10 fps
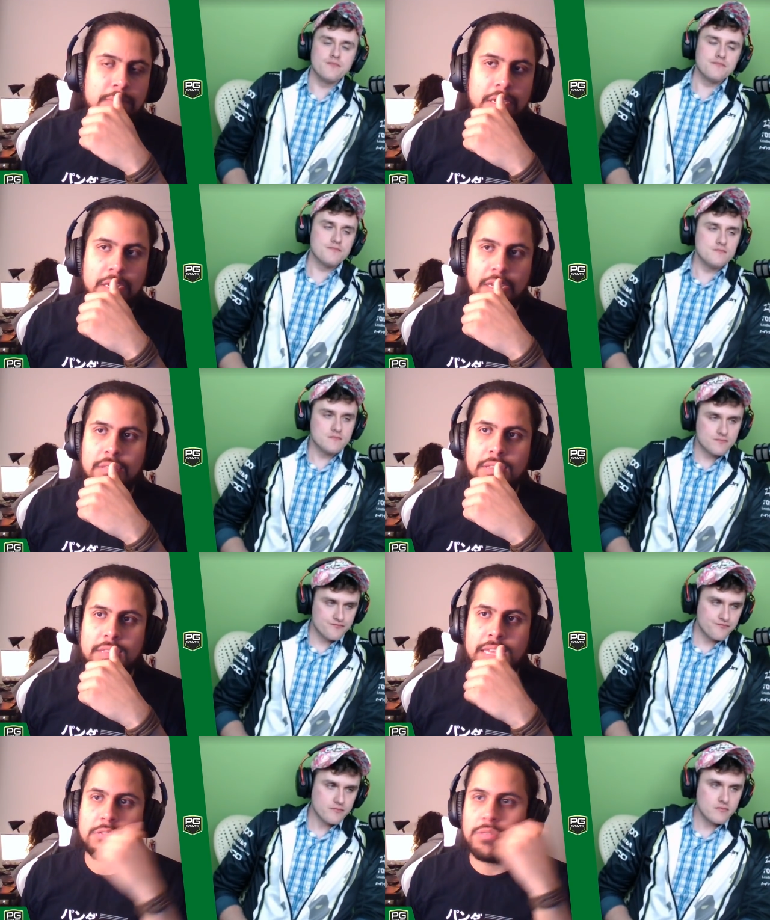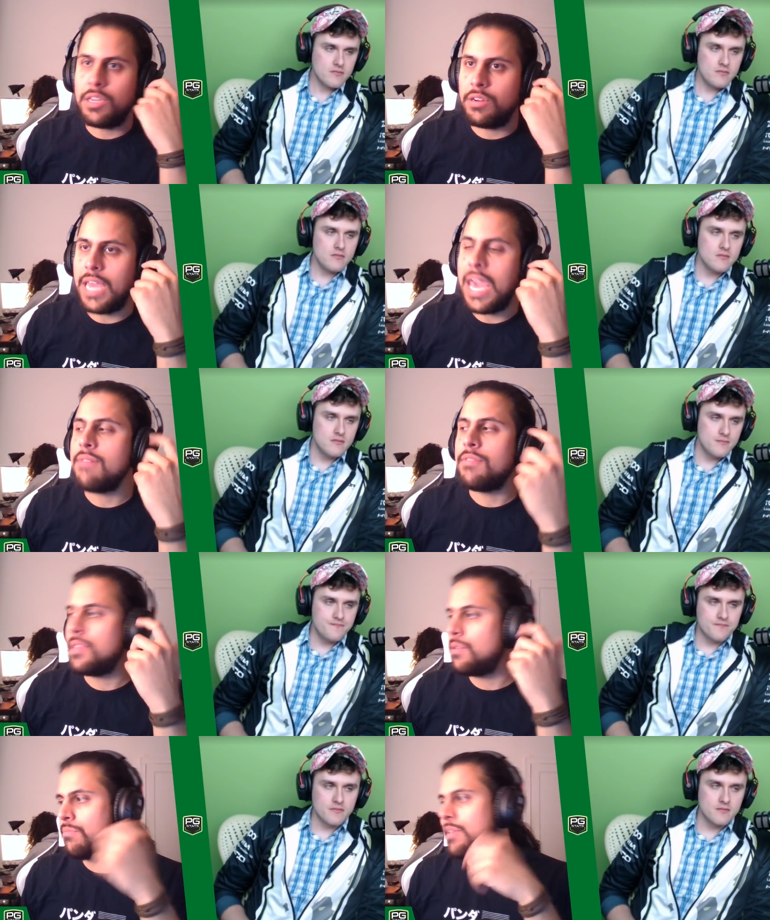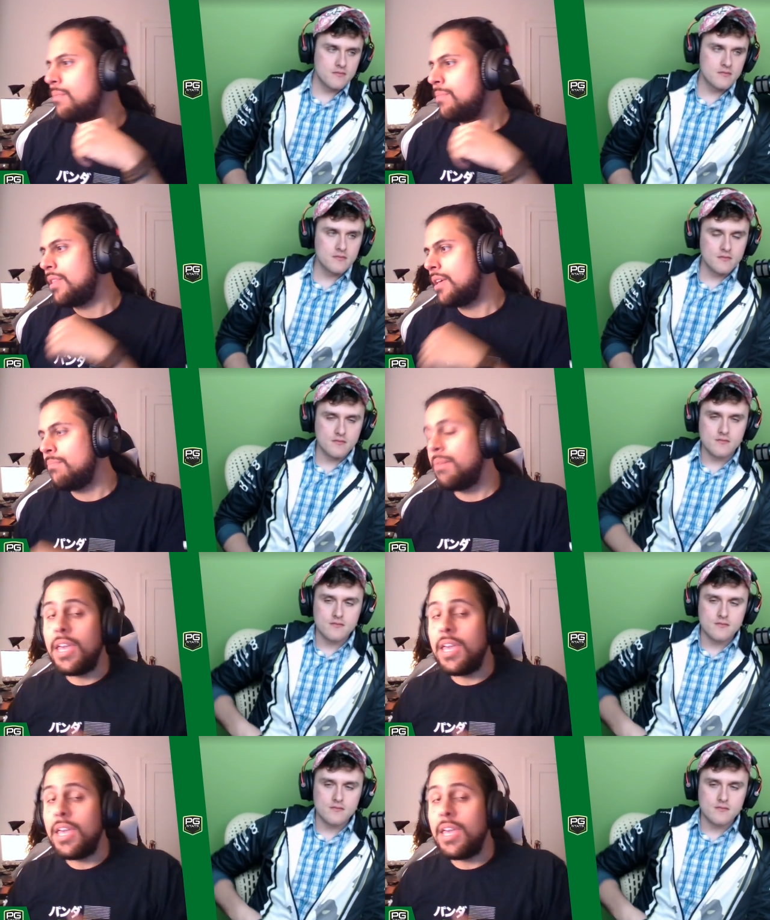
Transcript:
Speaker 1: but I think that's when I heard everything would be out by then.